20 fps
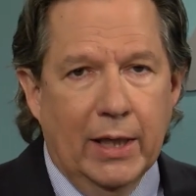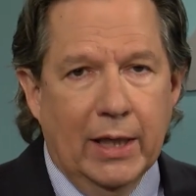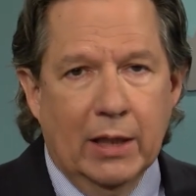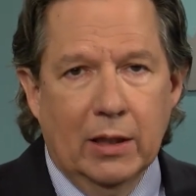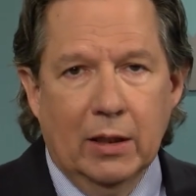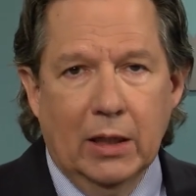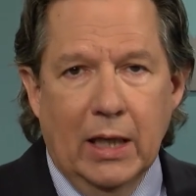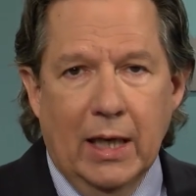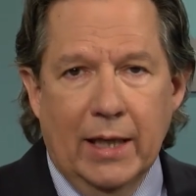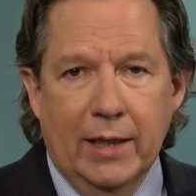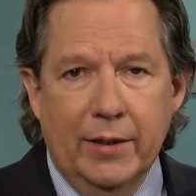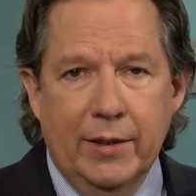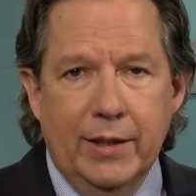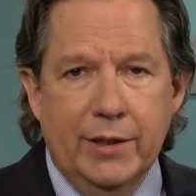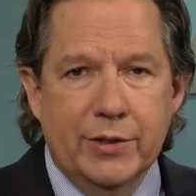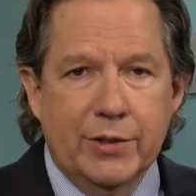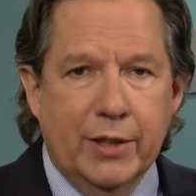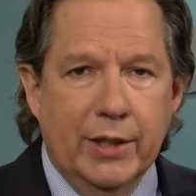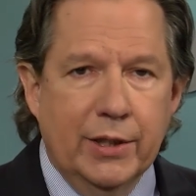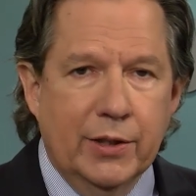And a lot of
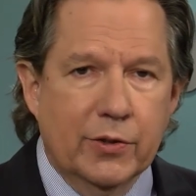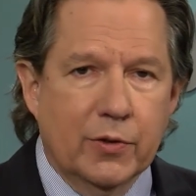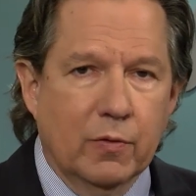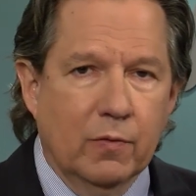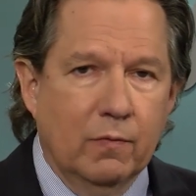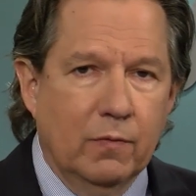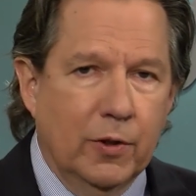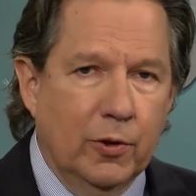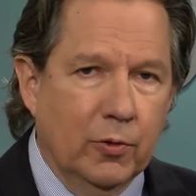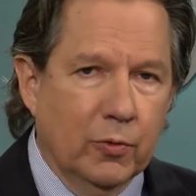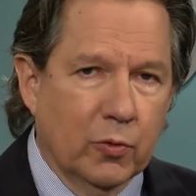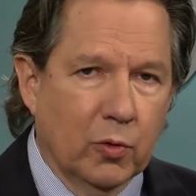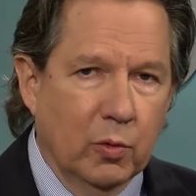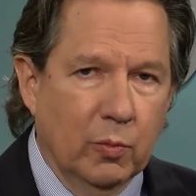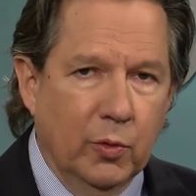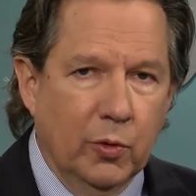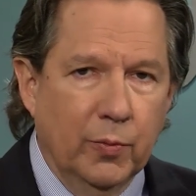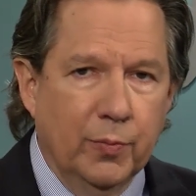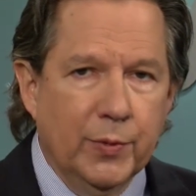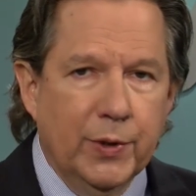these things are
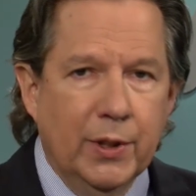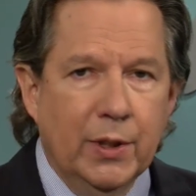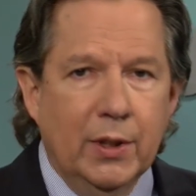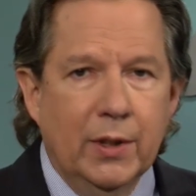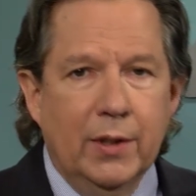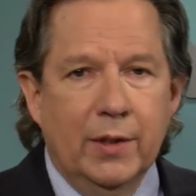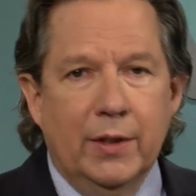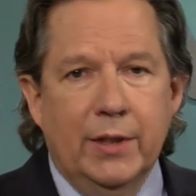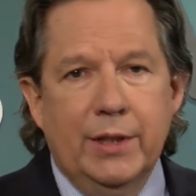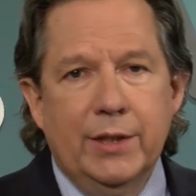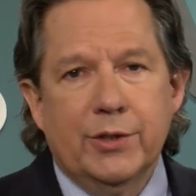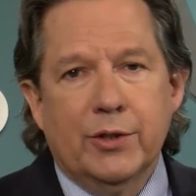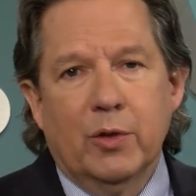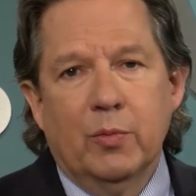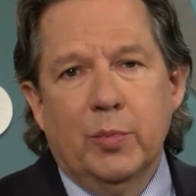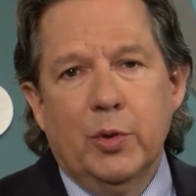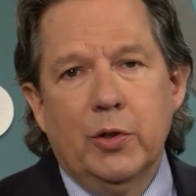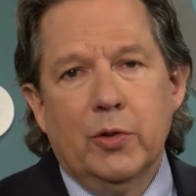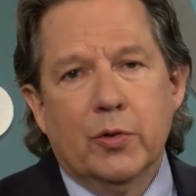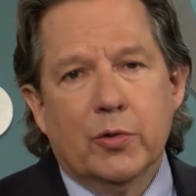vulnerable. These
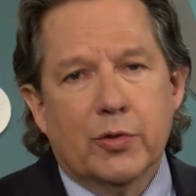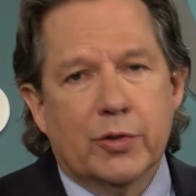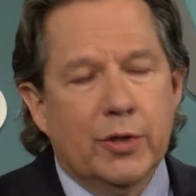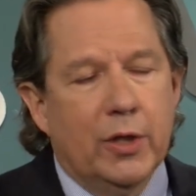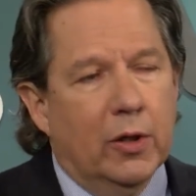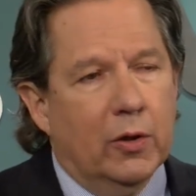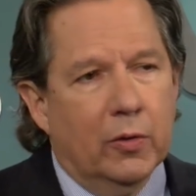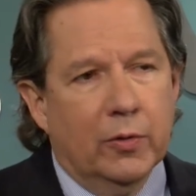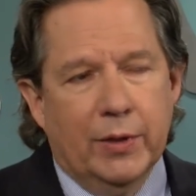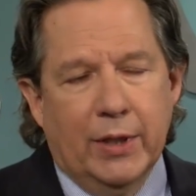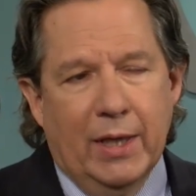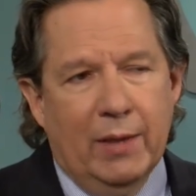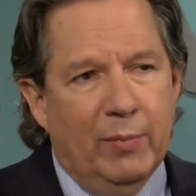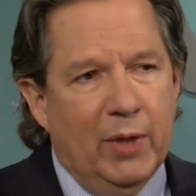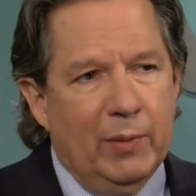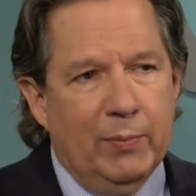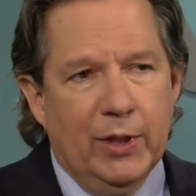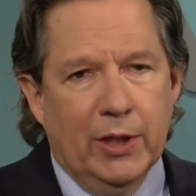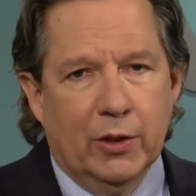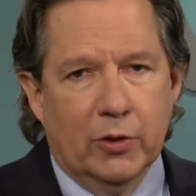computers, though, they
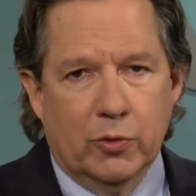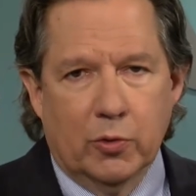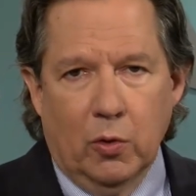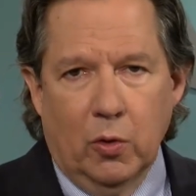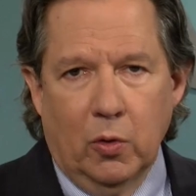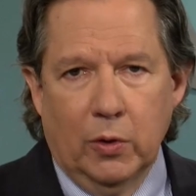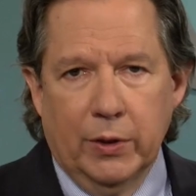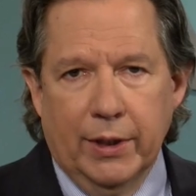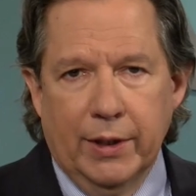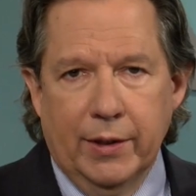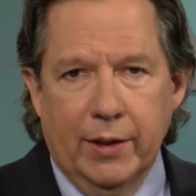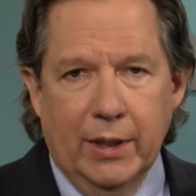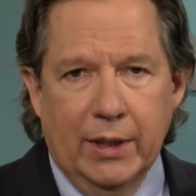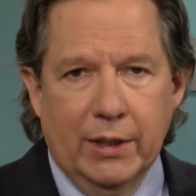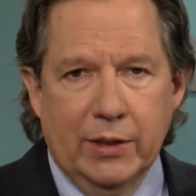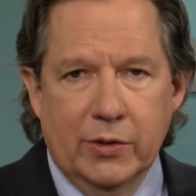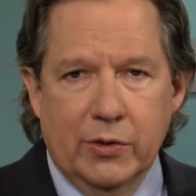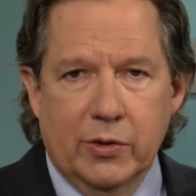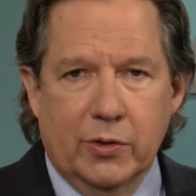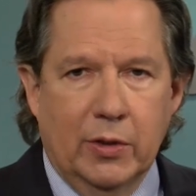may be controlling
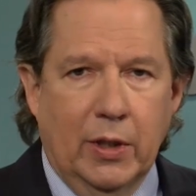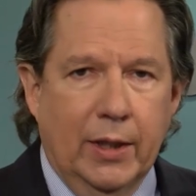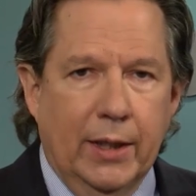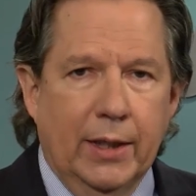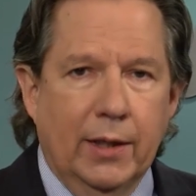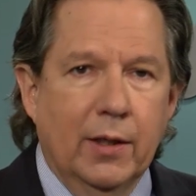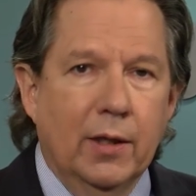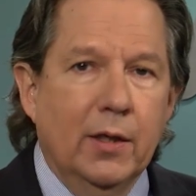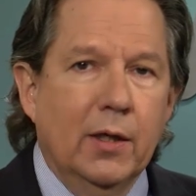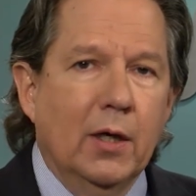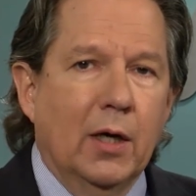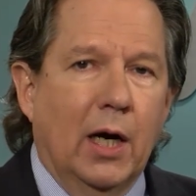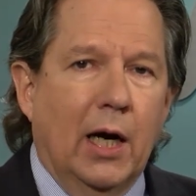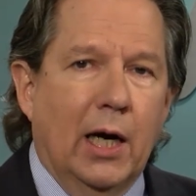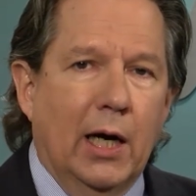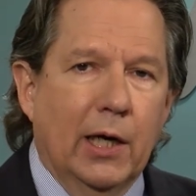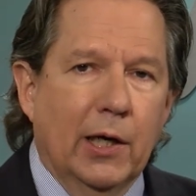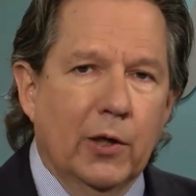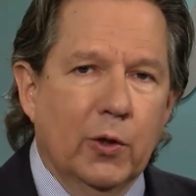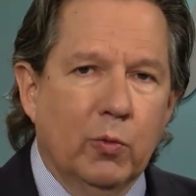things like
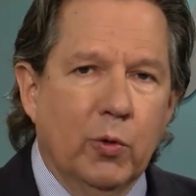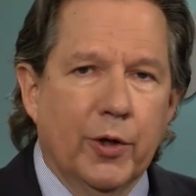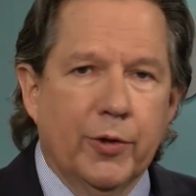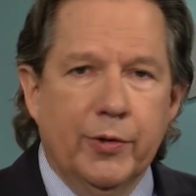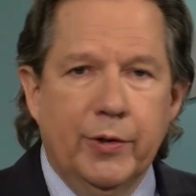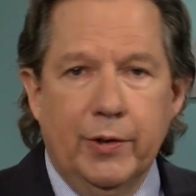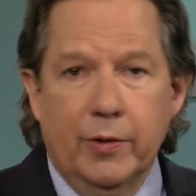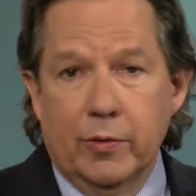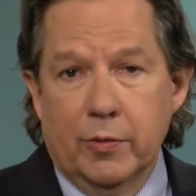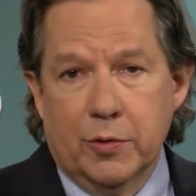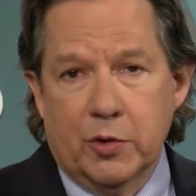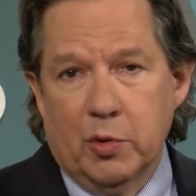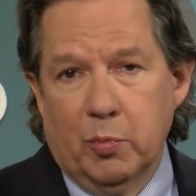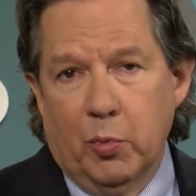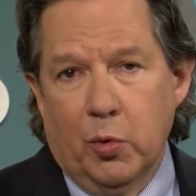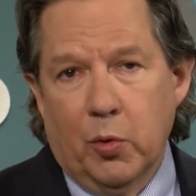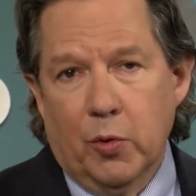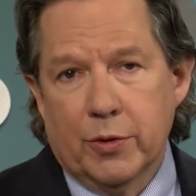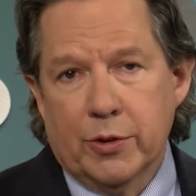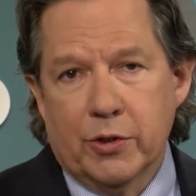hardware that either
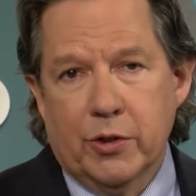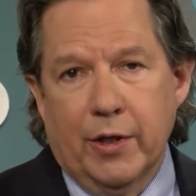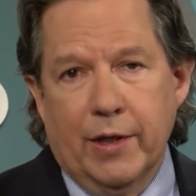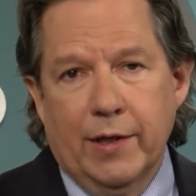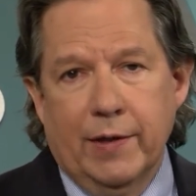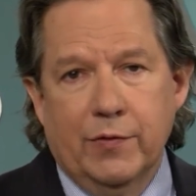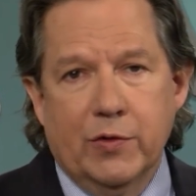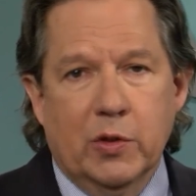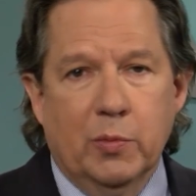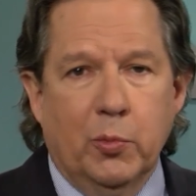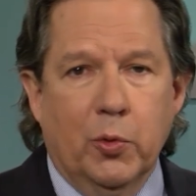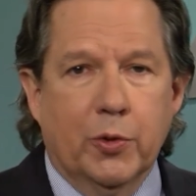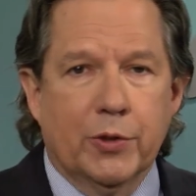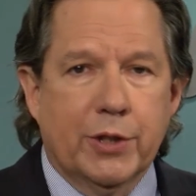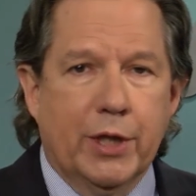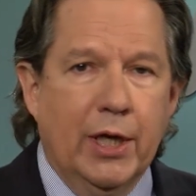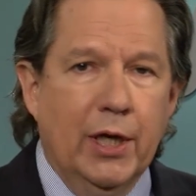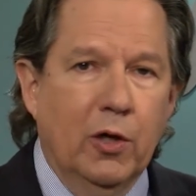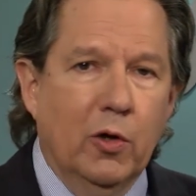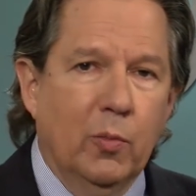supports life, supports
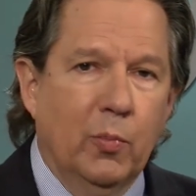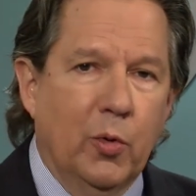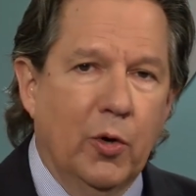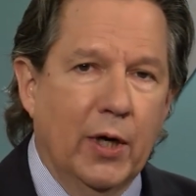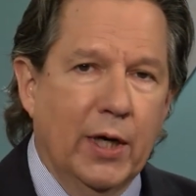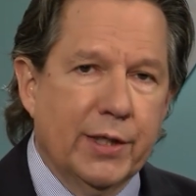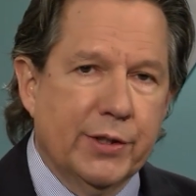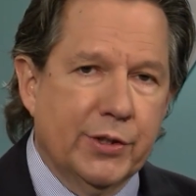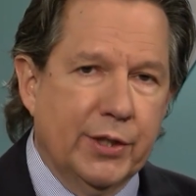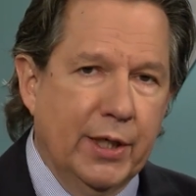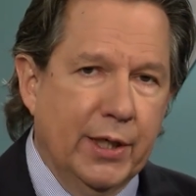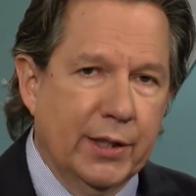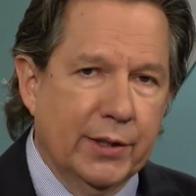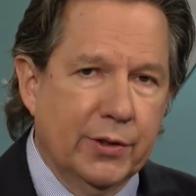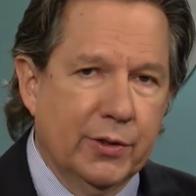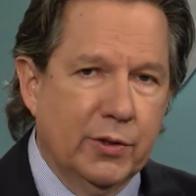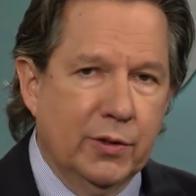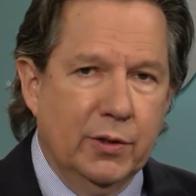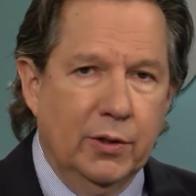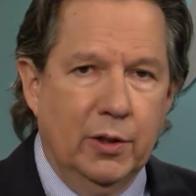care
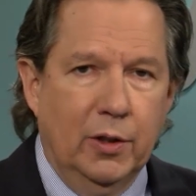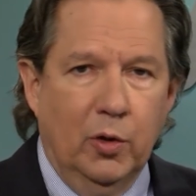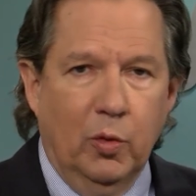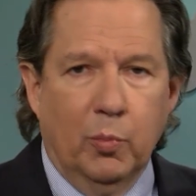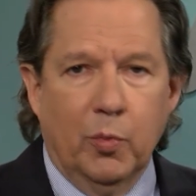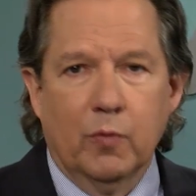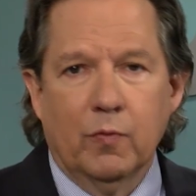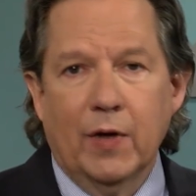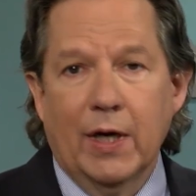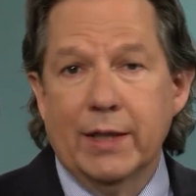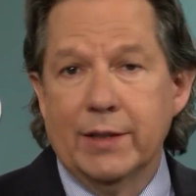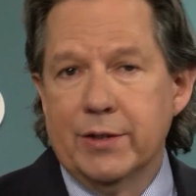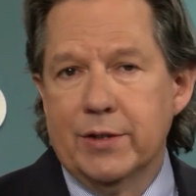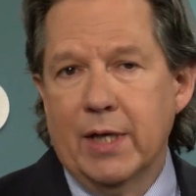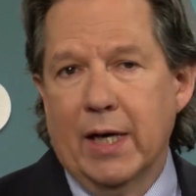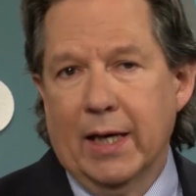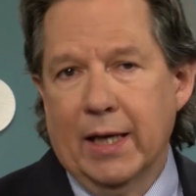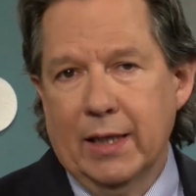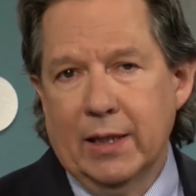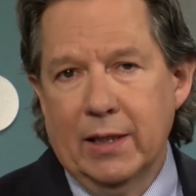process, provides
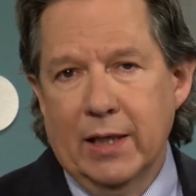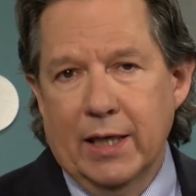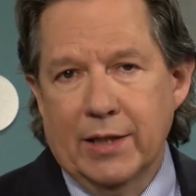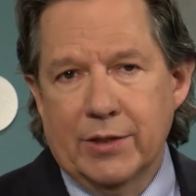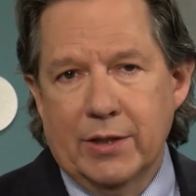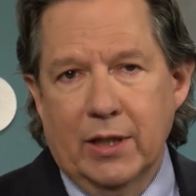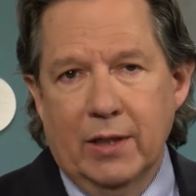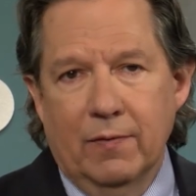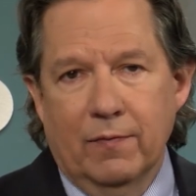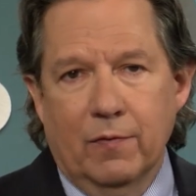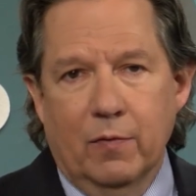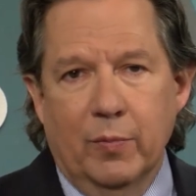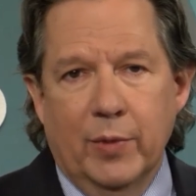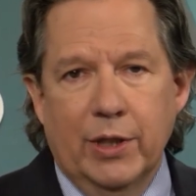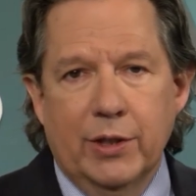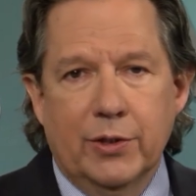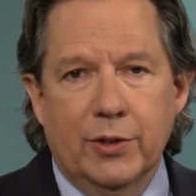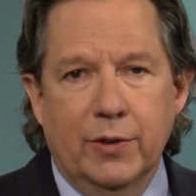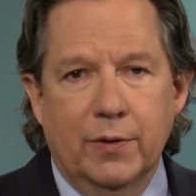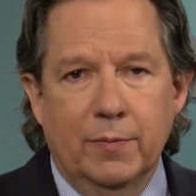diagnostic
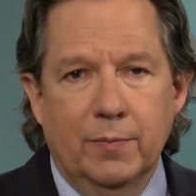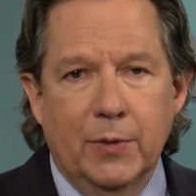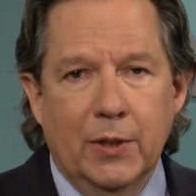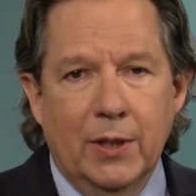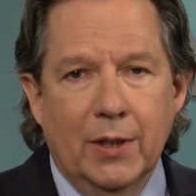information.